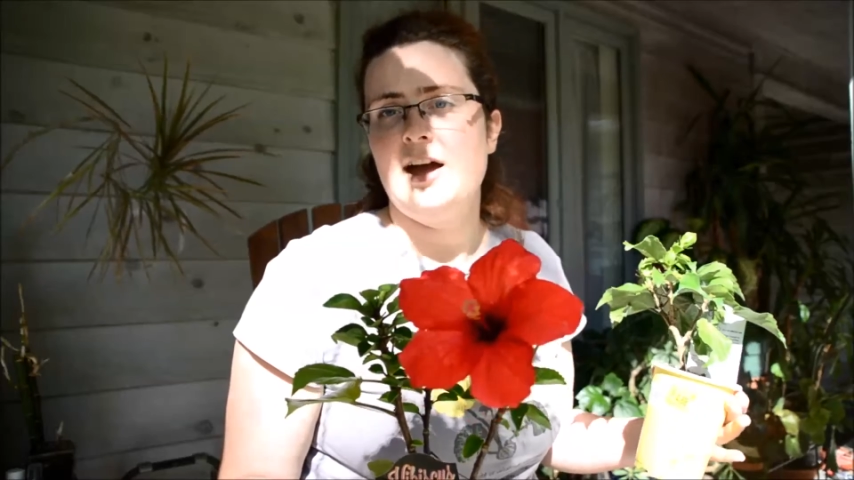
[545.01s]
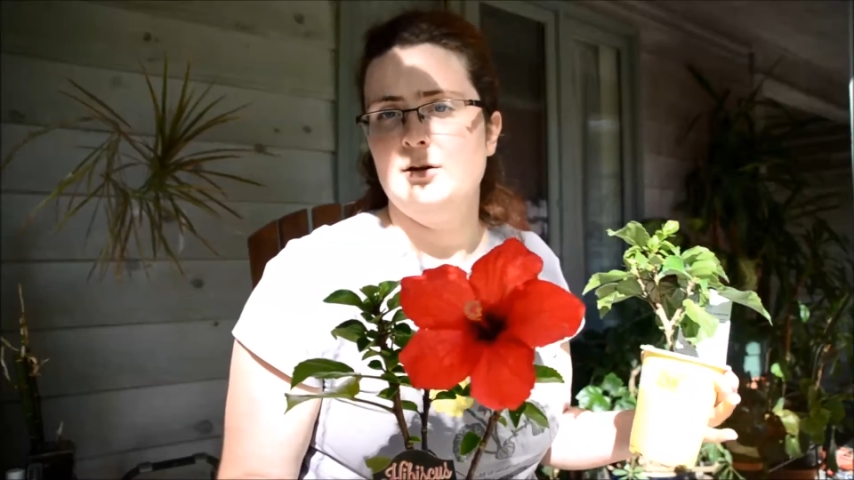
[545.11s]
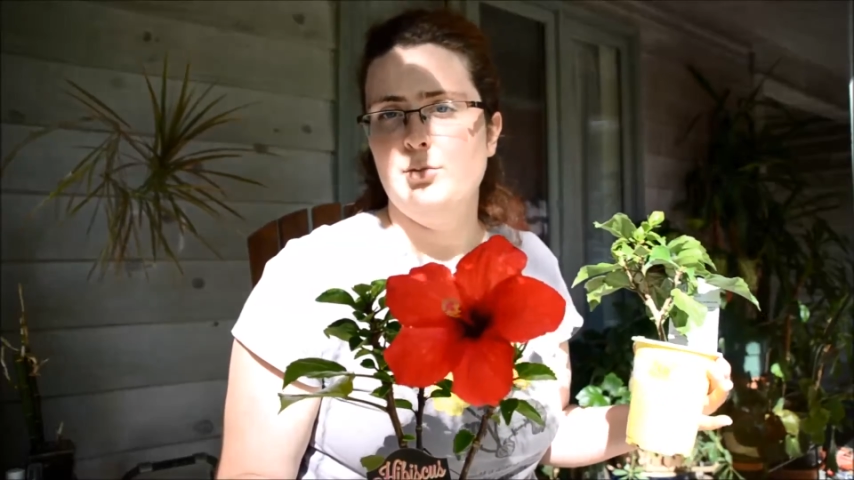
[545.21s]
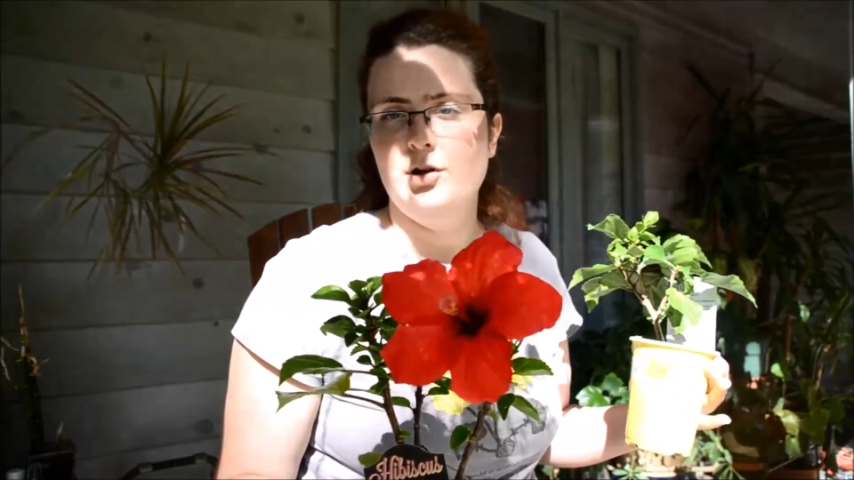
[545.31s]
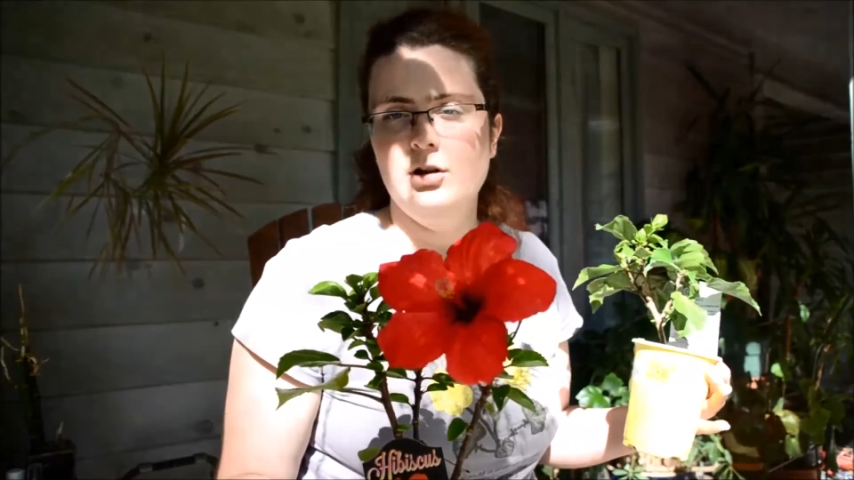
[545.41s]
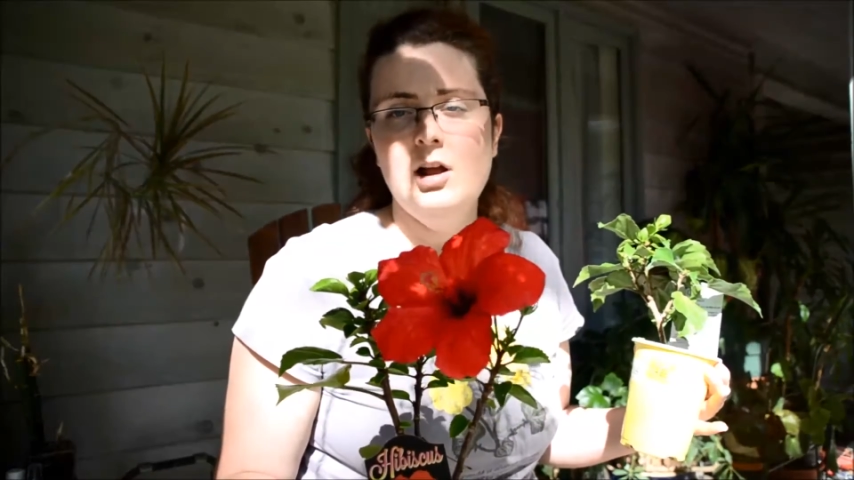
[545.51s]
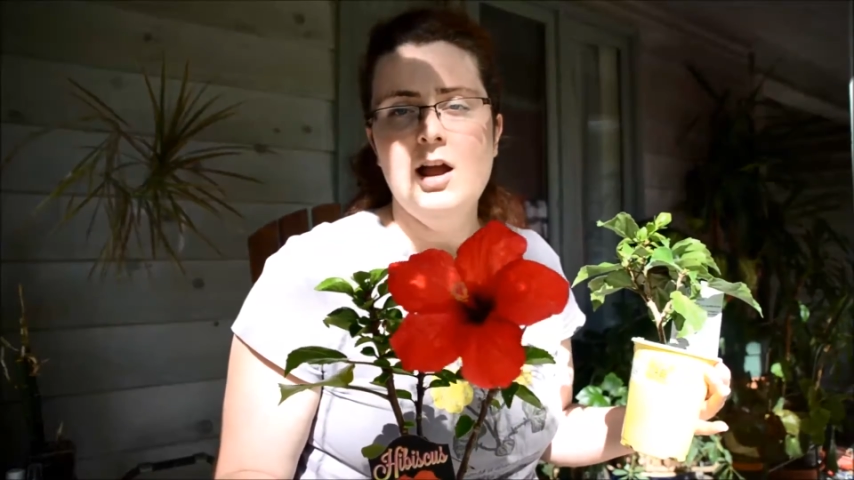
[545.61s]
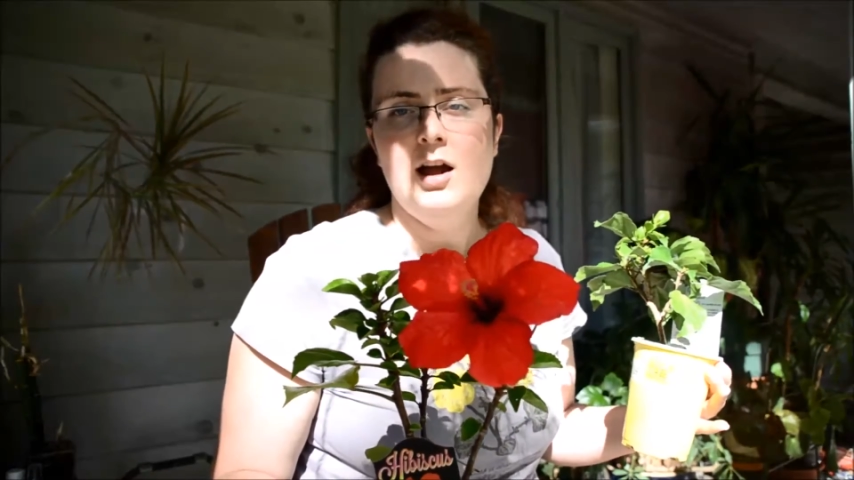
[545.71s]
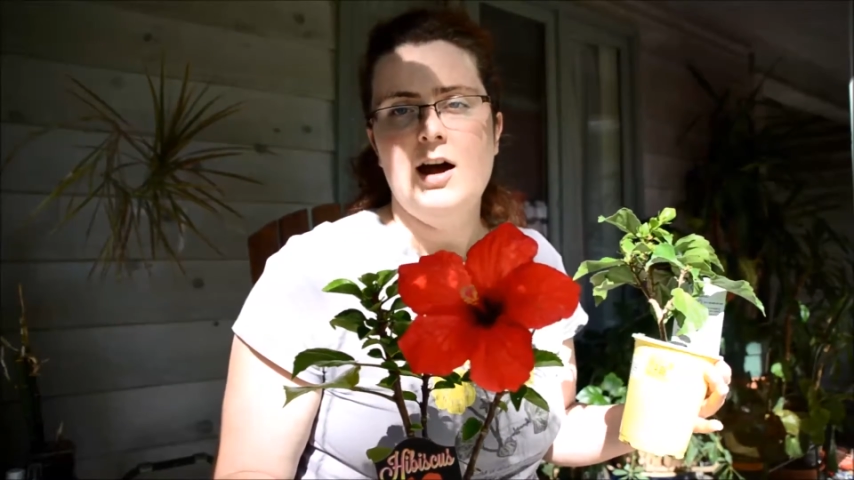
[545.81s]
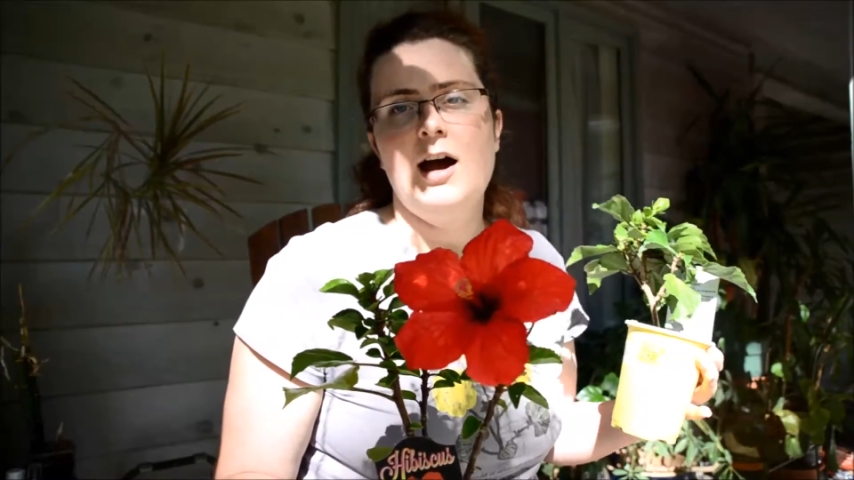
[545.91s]
edible,
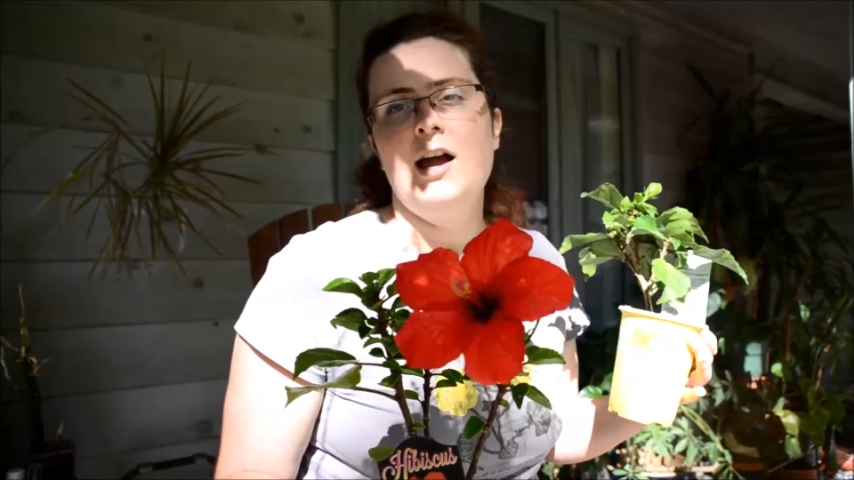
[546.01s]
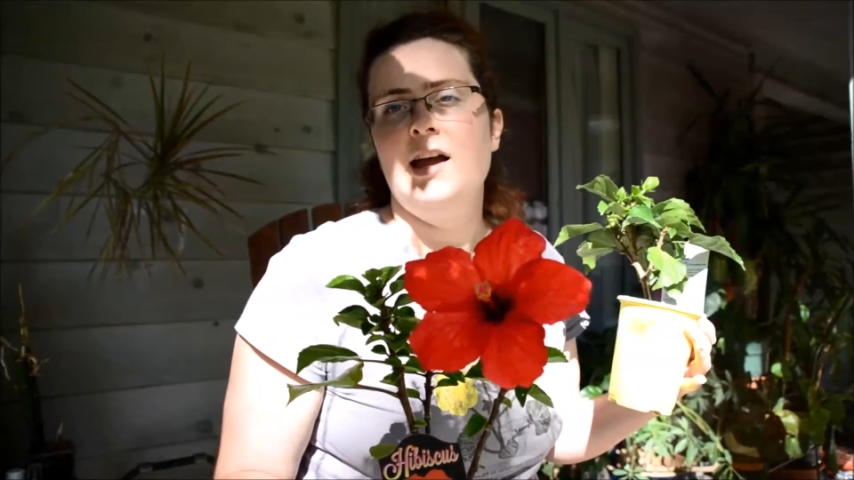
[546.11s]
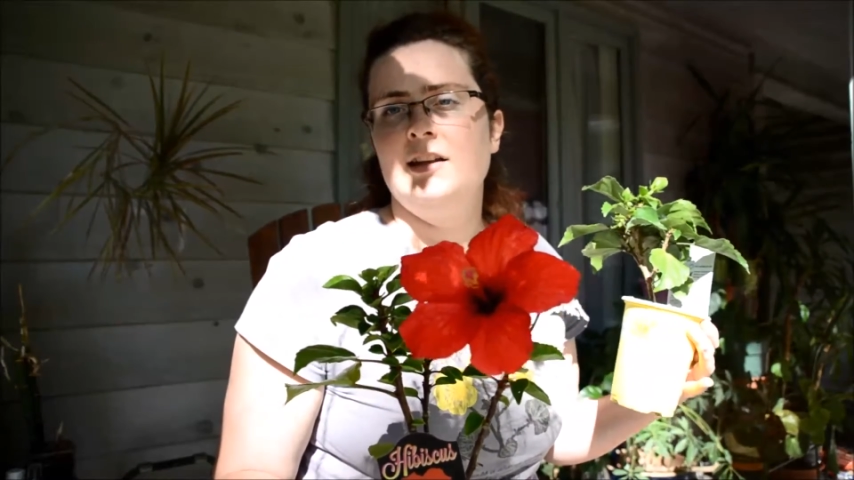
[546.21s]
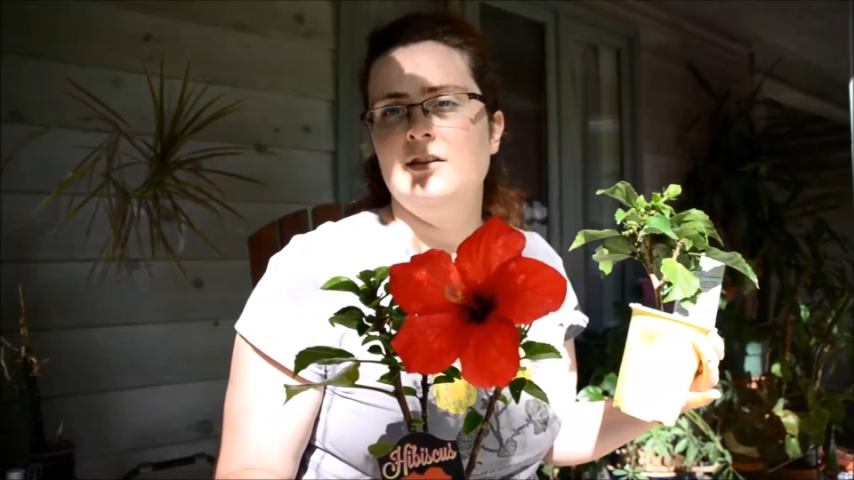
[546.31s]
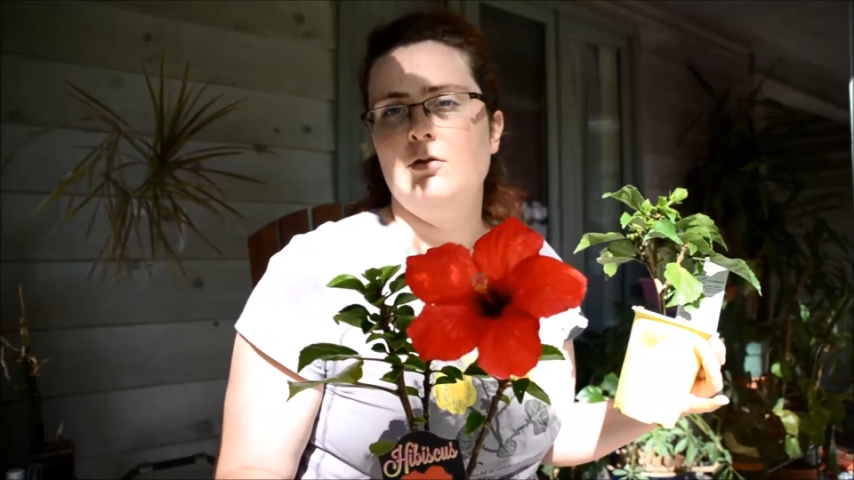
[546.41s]
and